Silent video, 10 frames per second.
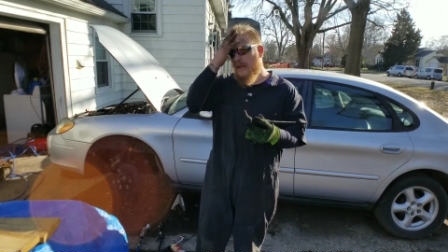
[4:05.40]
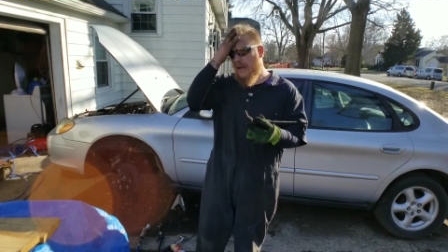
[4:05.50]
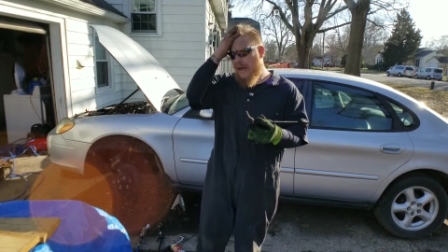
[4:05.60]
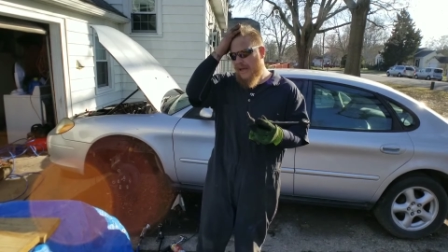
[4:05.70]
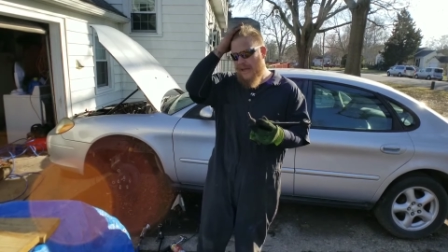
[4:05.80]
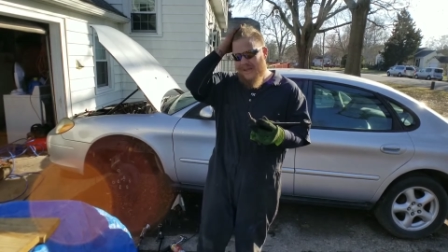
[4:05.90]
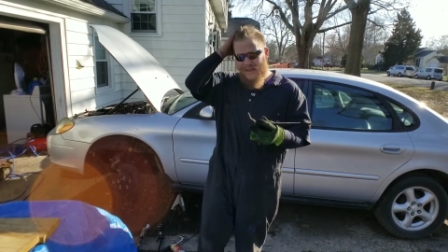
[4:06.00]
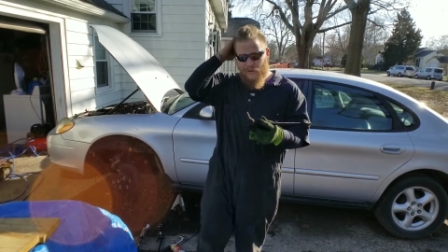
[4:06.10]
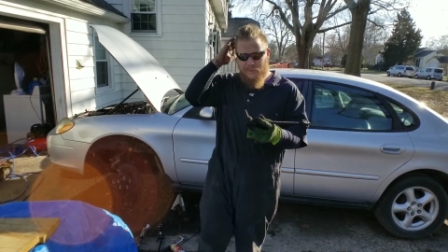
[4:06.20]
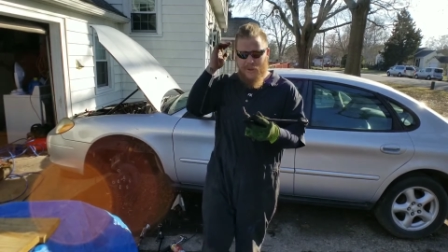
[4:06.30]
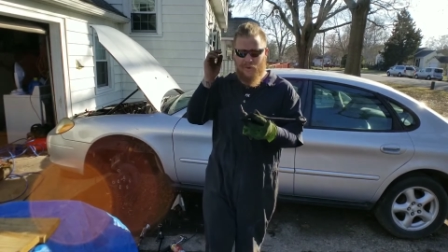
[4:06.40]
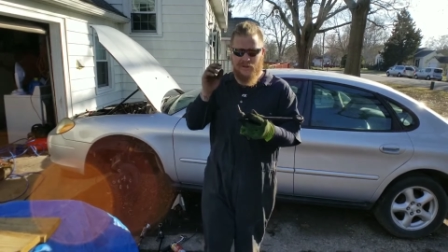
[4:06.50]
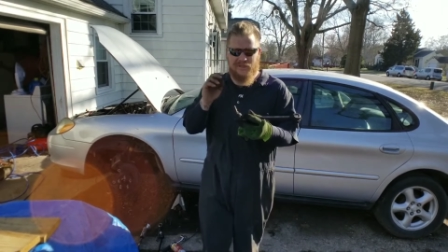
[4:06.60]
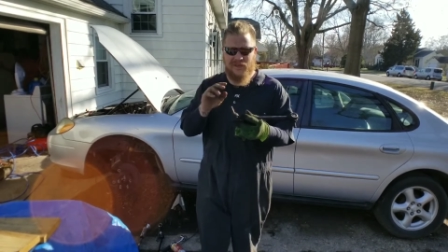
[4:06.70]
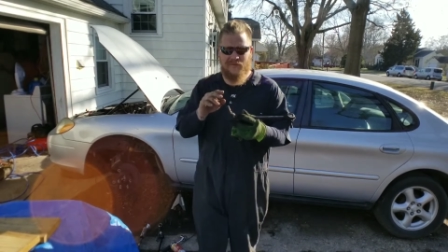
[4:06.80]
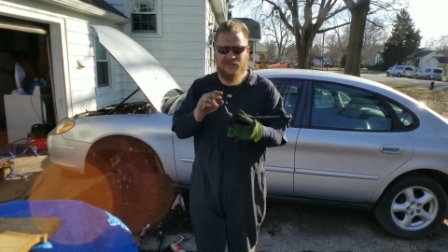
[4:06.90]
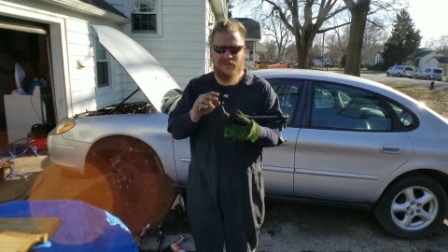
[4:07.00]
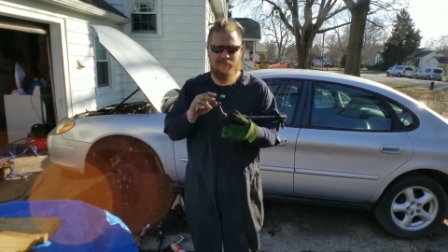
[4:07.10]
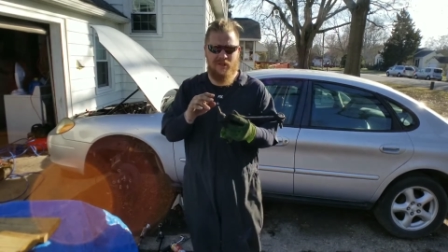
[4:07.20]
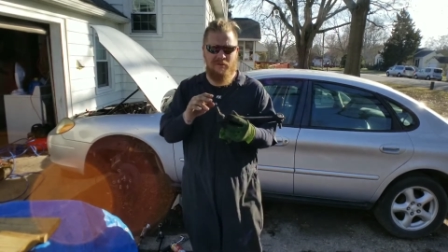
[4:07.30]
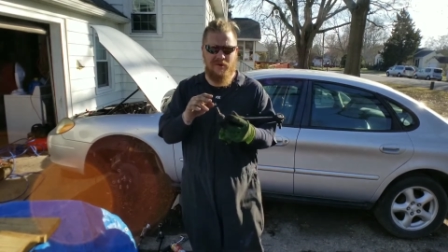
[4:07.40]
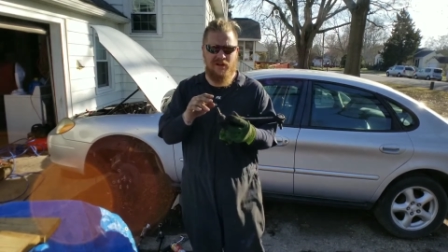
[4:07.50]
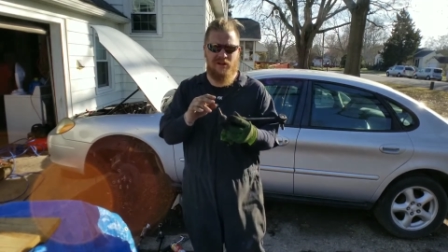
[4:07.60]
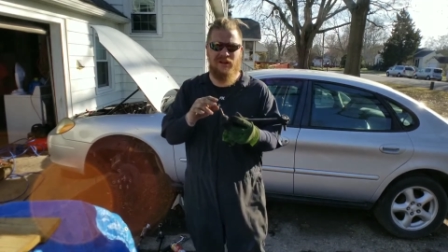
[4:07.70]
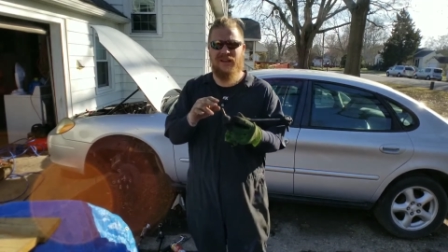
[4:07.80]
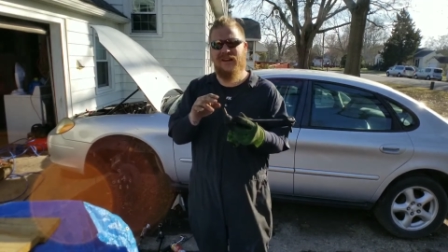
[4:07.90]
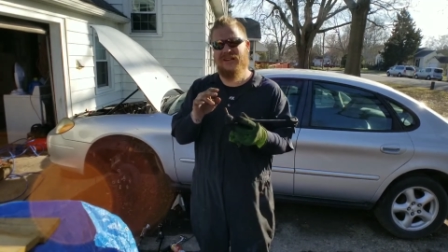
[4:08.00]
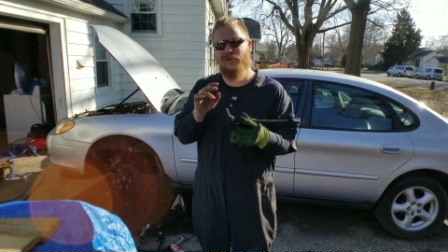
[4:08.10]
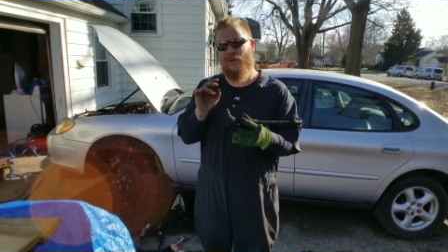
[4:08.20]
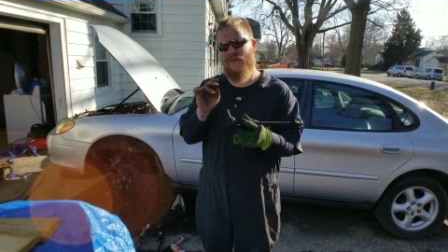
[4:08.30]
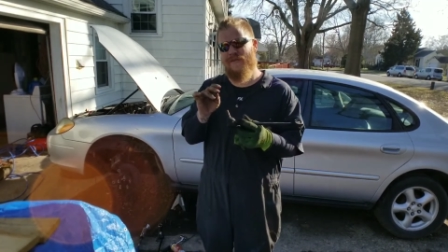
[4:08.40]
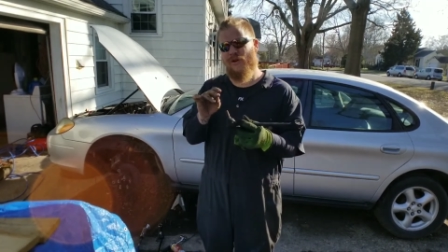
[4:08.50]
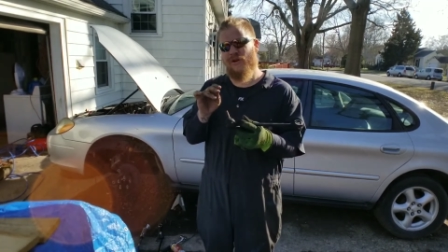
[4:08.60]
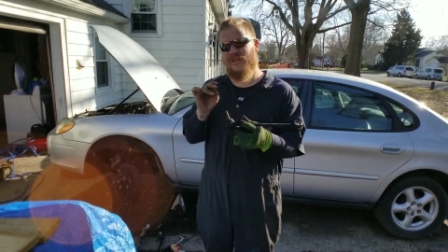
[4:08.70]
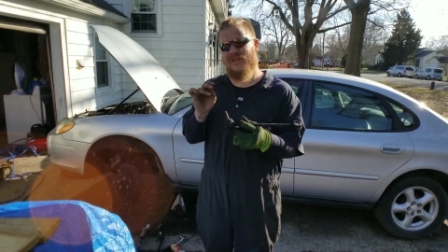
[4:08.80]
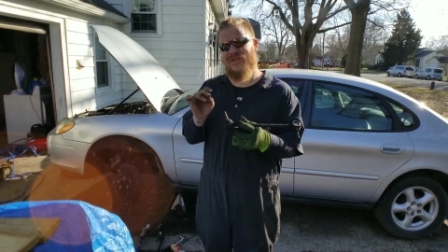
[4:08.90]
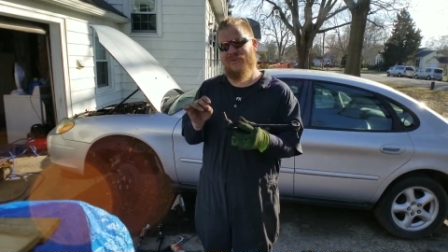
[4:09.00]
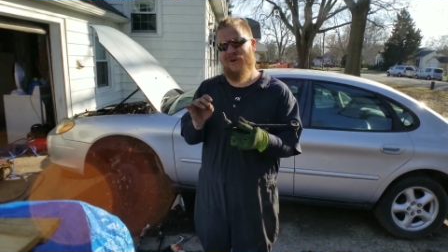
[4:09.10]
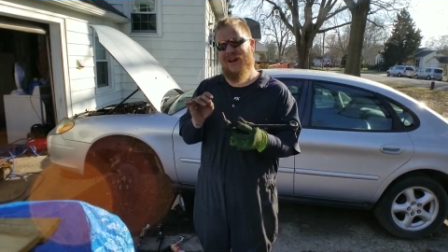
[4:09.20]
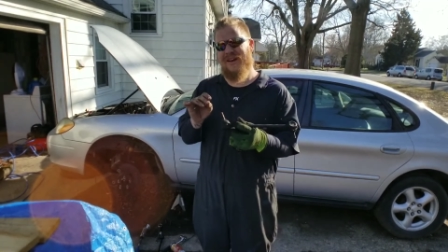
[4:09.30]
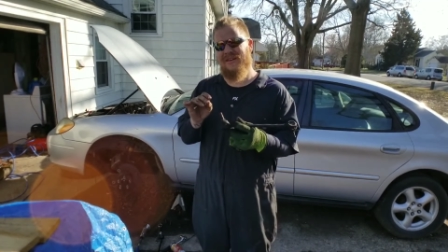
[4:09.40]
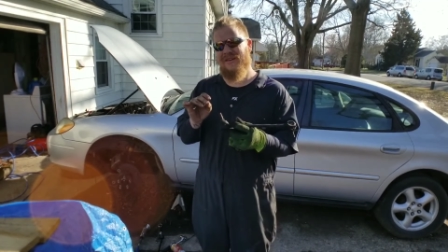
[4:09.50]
Uh, remember, it's 17 millimeter and it's reverse thread.